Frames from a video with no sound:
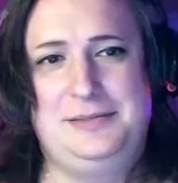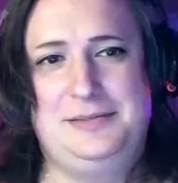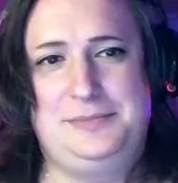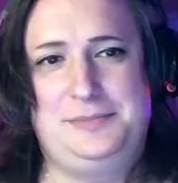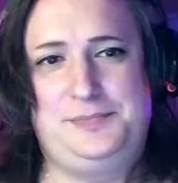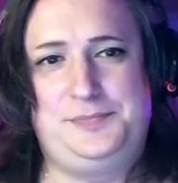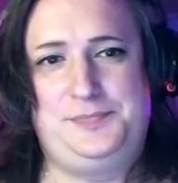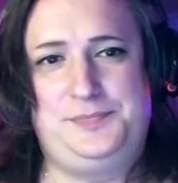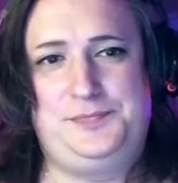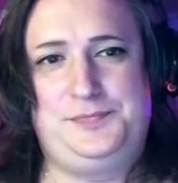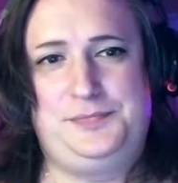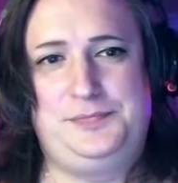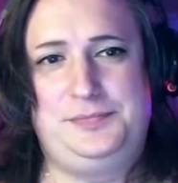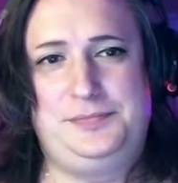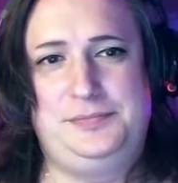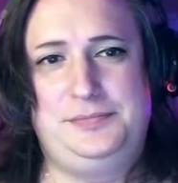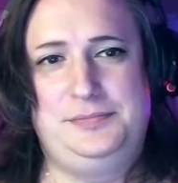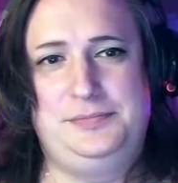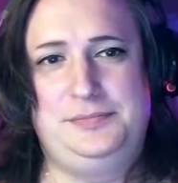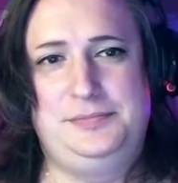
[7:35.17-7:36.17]

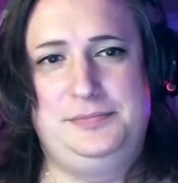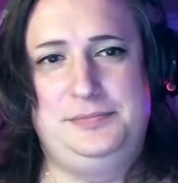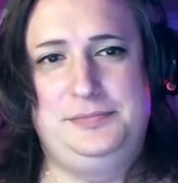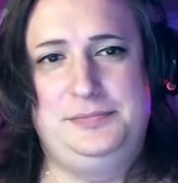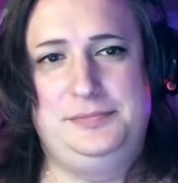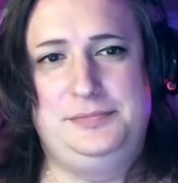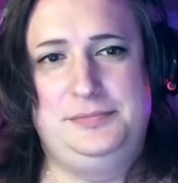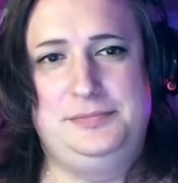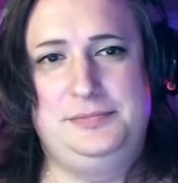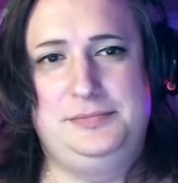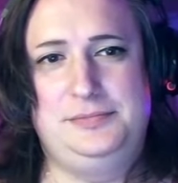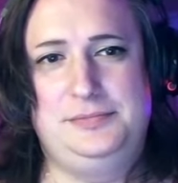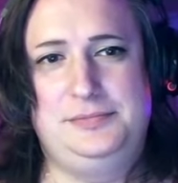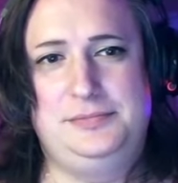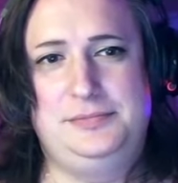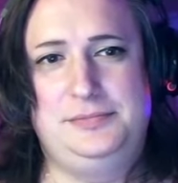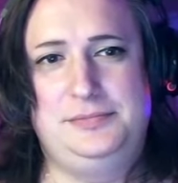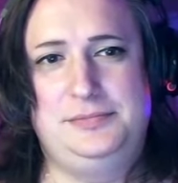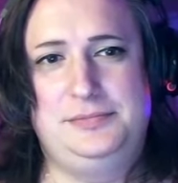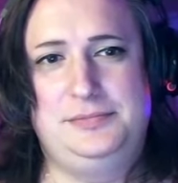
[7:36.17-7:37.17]

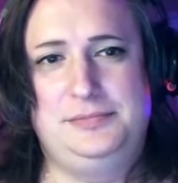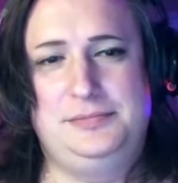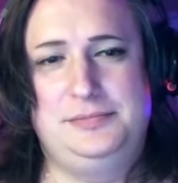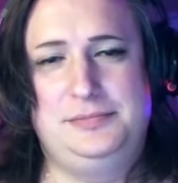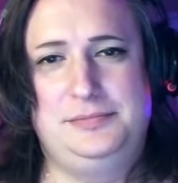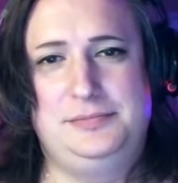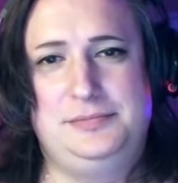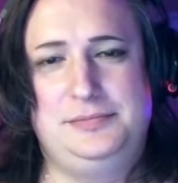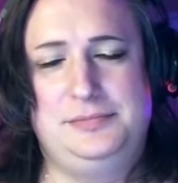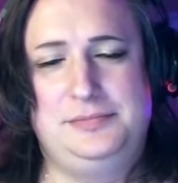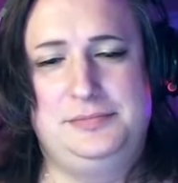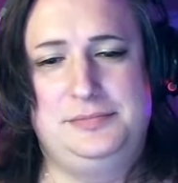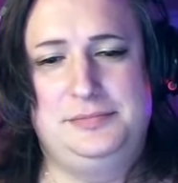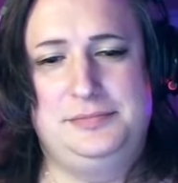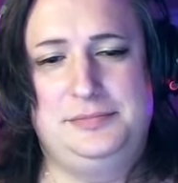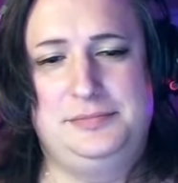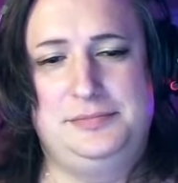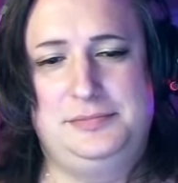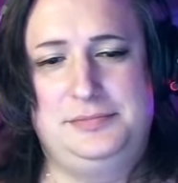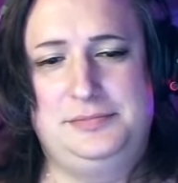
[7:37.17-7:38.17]

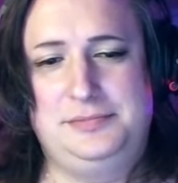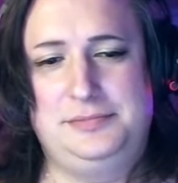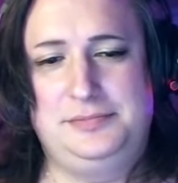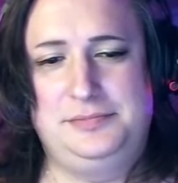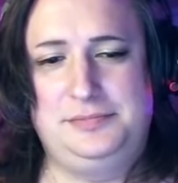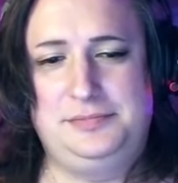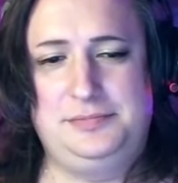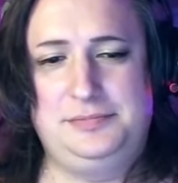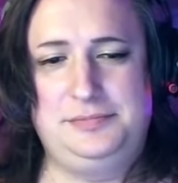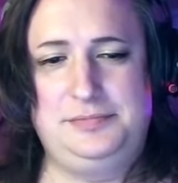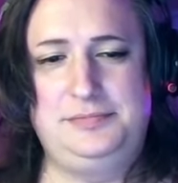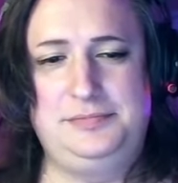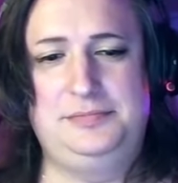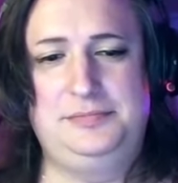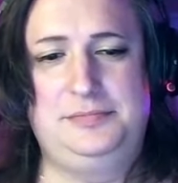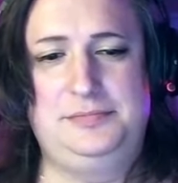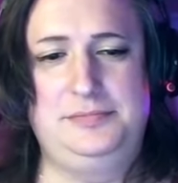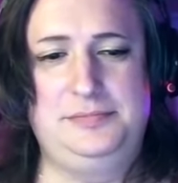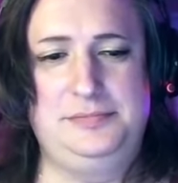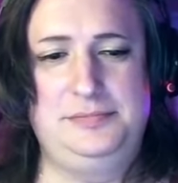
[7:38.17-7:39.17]

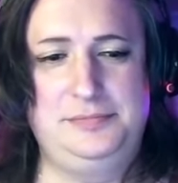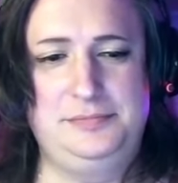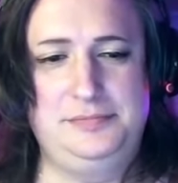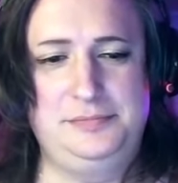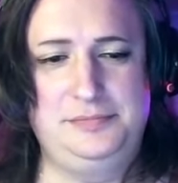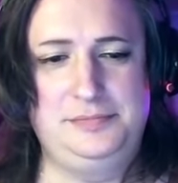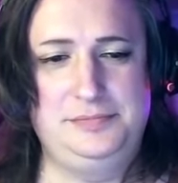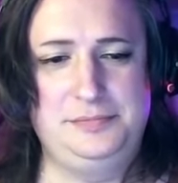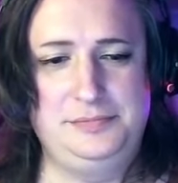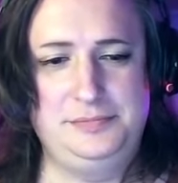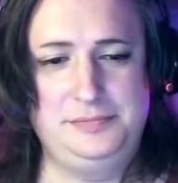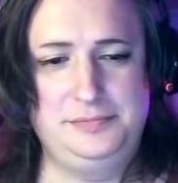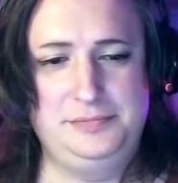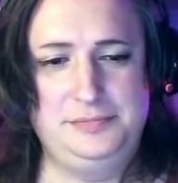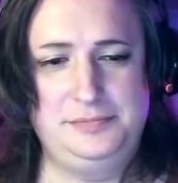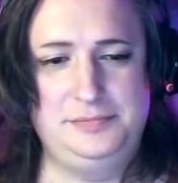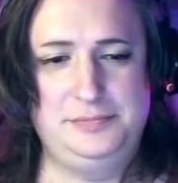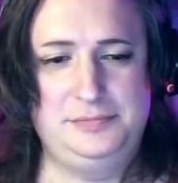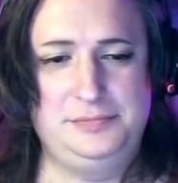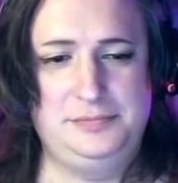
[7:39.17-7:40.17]

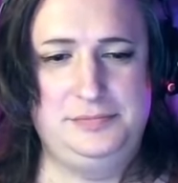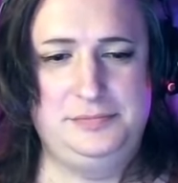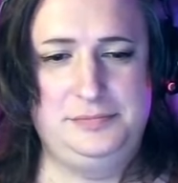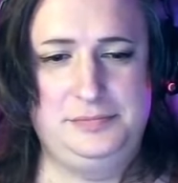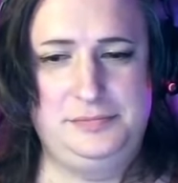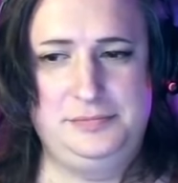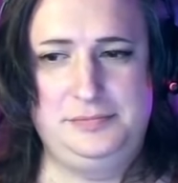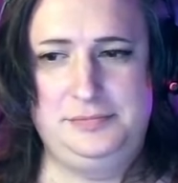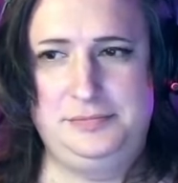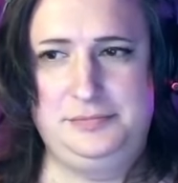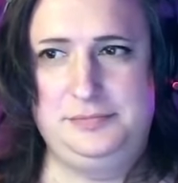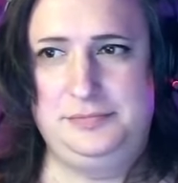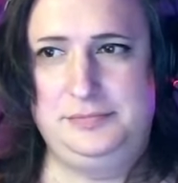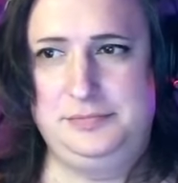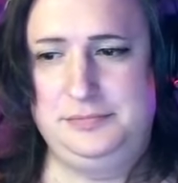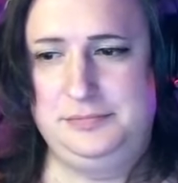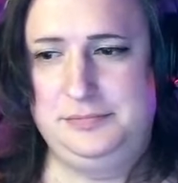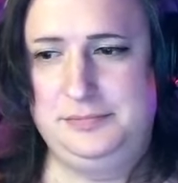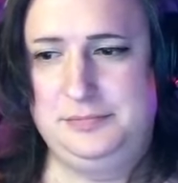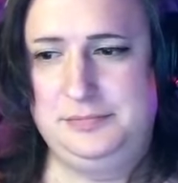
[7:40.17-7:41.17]

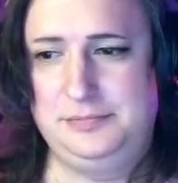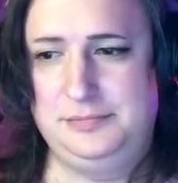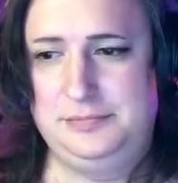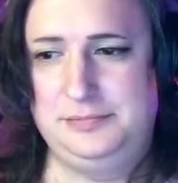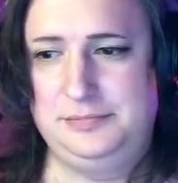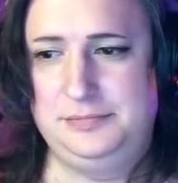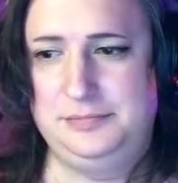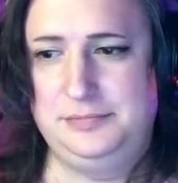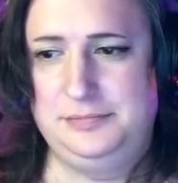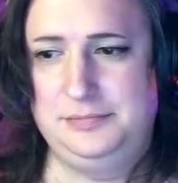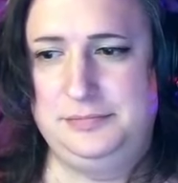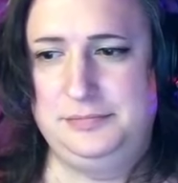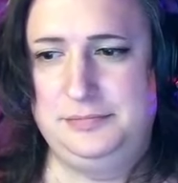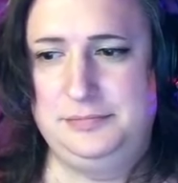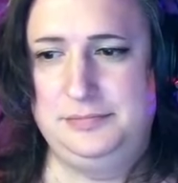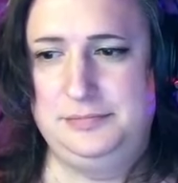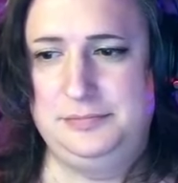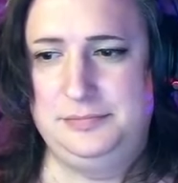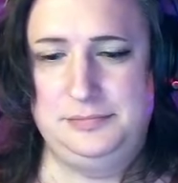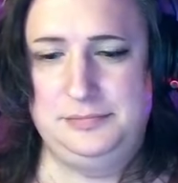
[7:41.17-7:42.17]

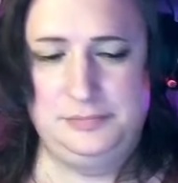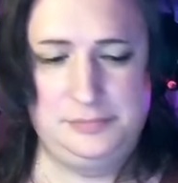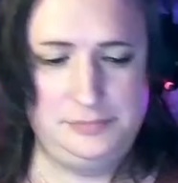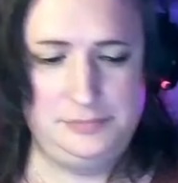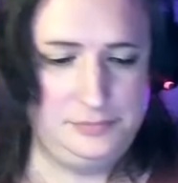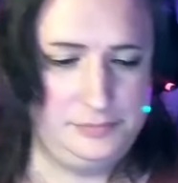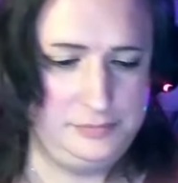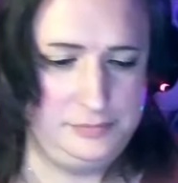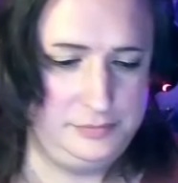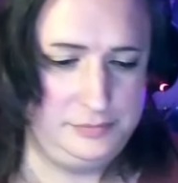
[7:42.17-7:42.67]
[no speech]